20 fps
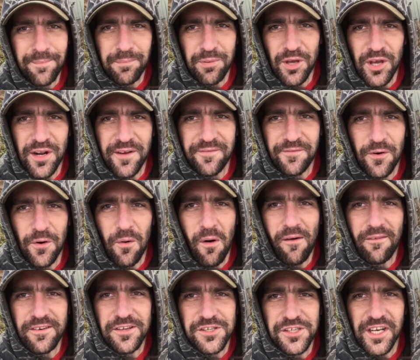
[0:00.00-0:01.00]
Beautiful
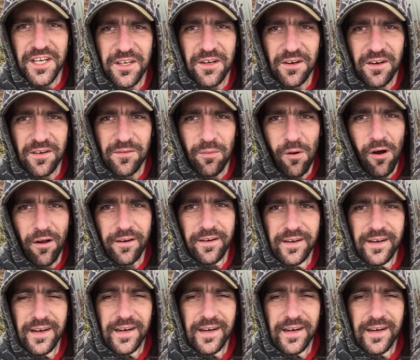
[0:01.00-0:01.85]
orangey coloured one.